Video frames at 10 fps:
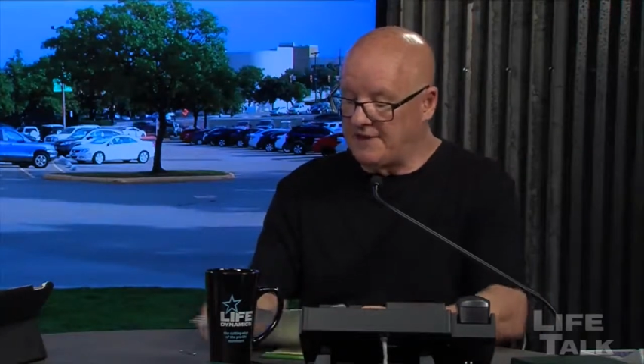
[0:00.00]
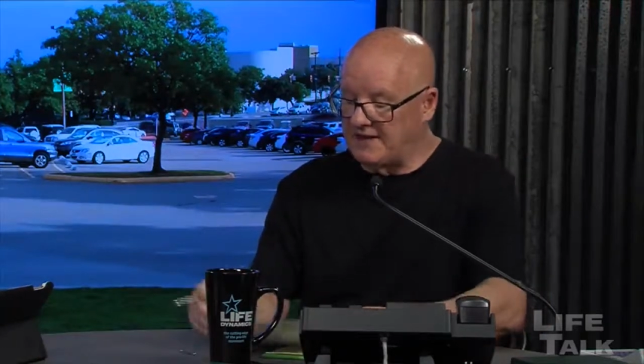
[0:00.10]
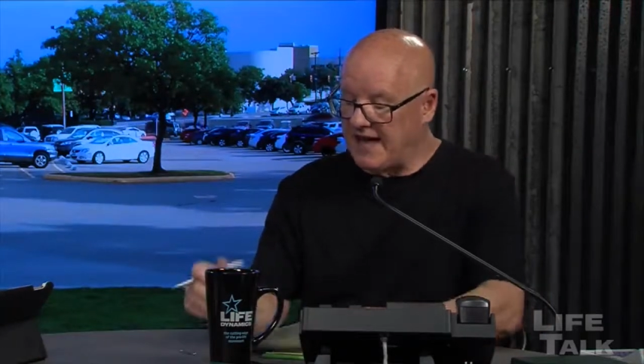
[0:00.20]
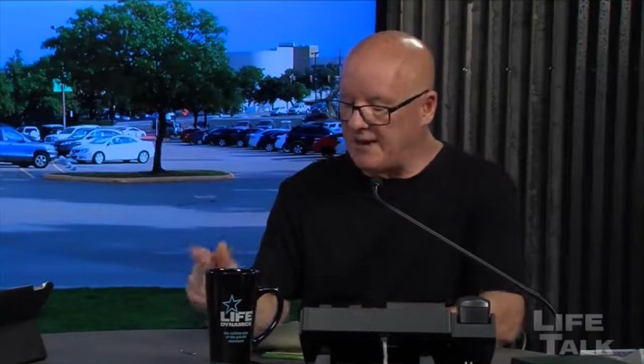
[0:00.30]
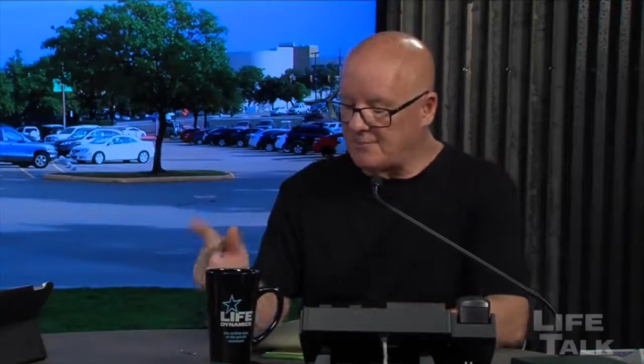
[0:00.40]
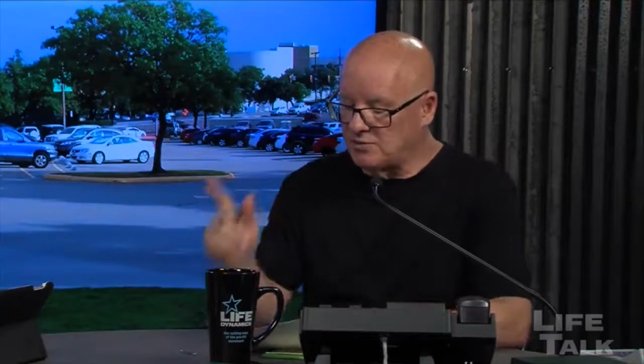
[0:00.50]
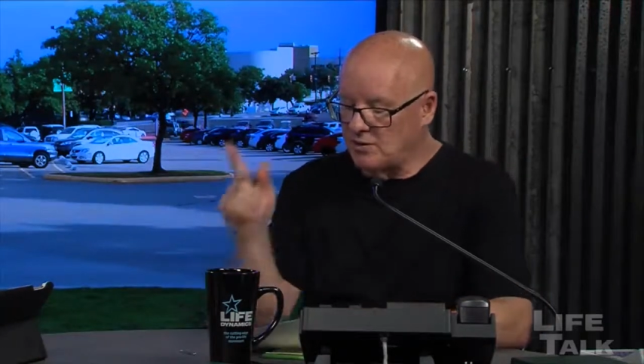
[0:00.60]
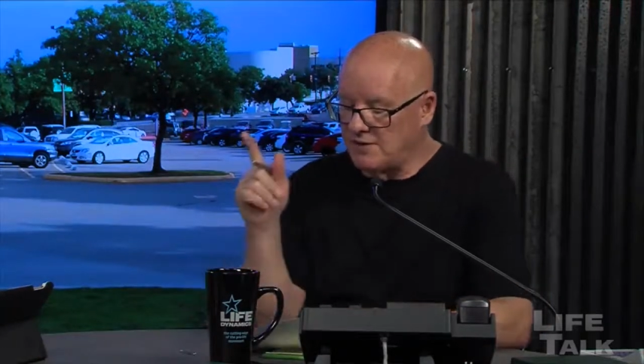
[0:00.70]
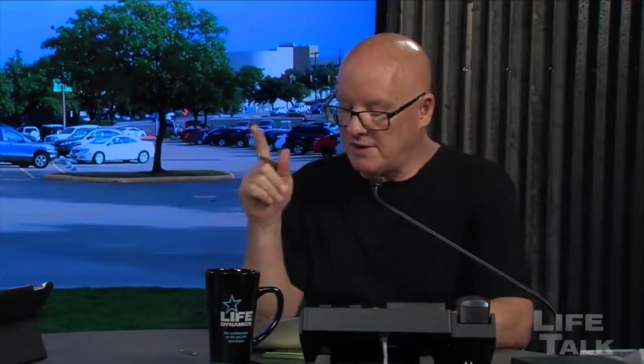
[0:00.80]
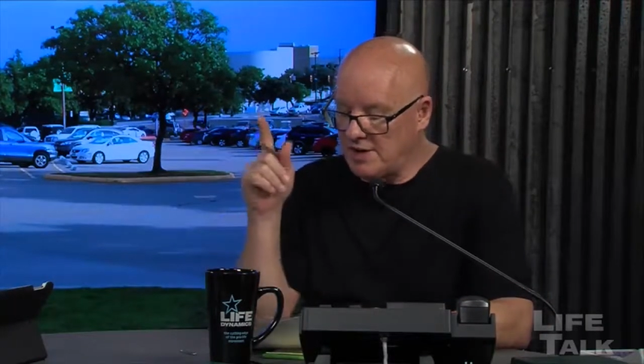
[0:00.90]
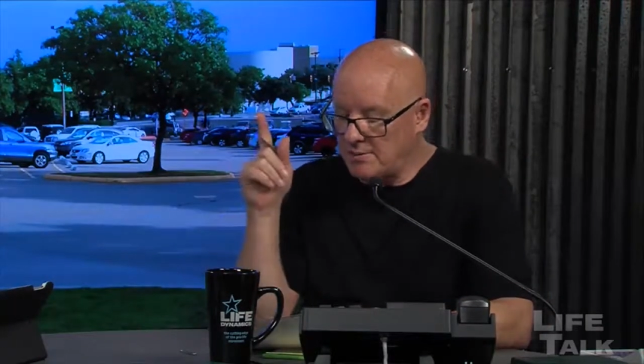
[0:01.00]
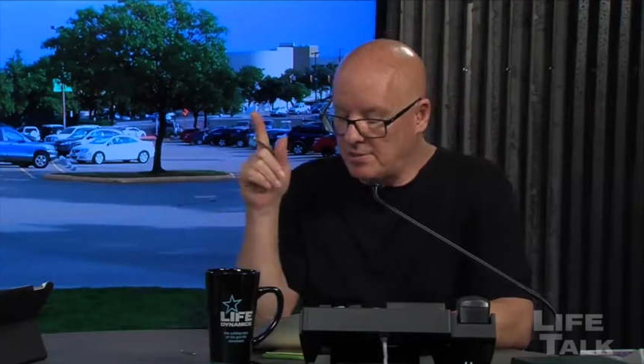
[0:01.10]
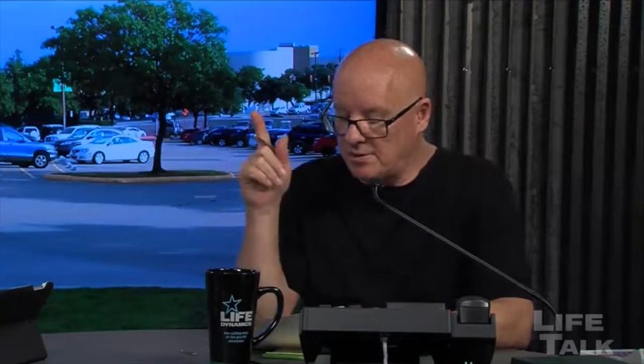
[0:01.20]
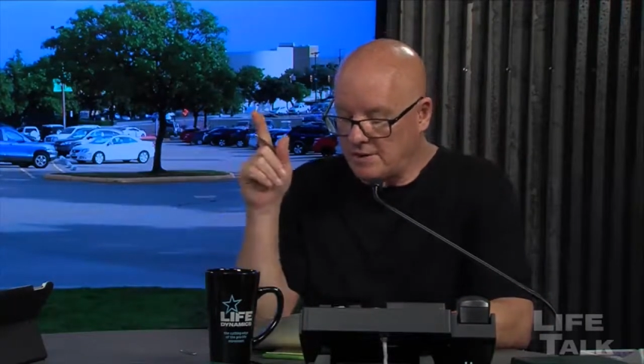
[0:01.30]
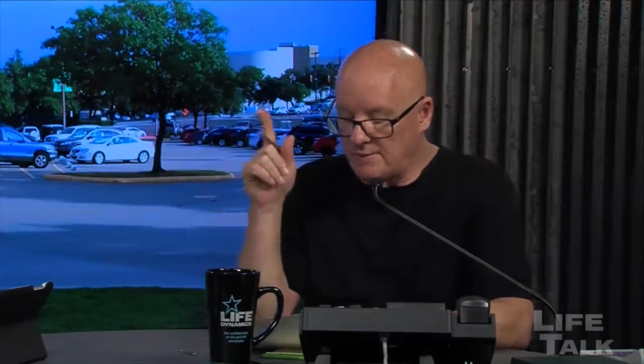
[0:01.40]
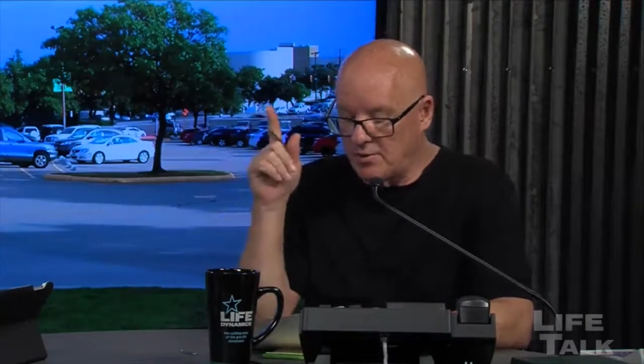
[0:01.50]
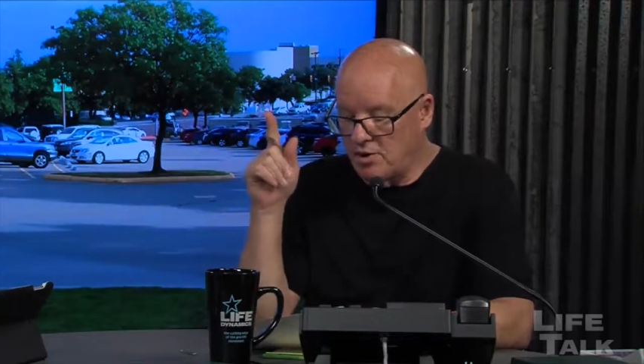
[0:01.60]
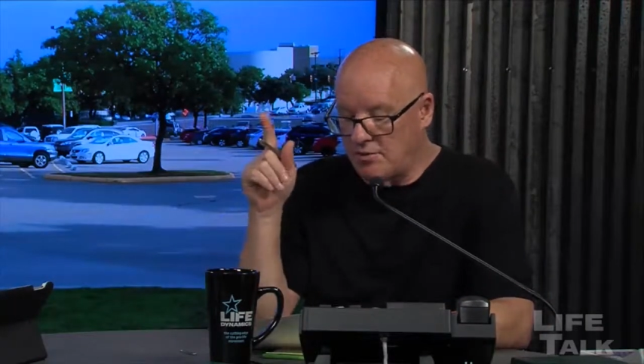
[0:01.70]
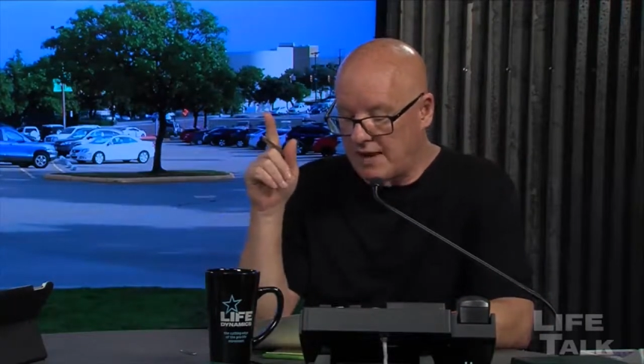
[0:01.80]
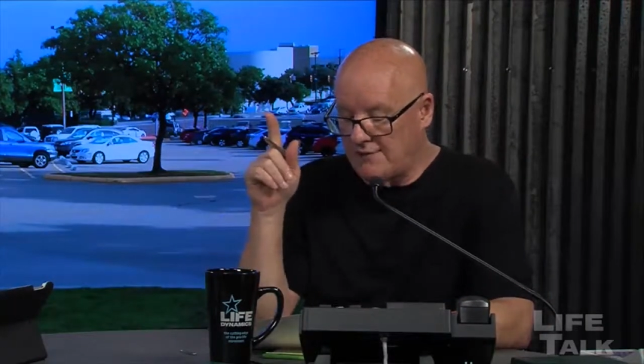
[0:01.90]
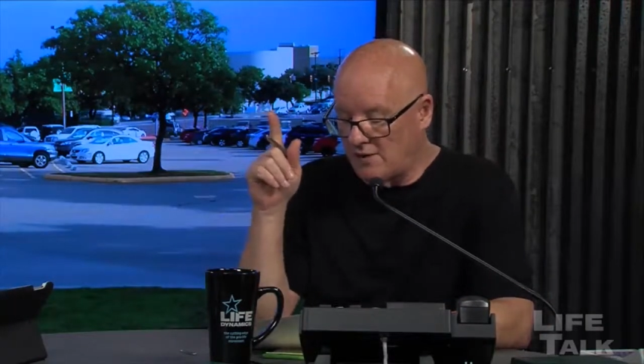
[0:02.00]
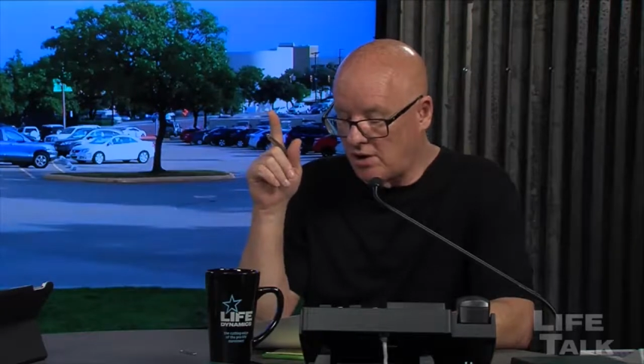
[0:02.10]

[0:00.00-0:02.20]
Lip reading: the gap between the number of pro-life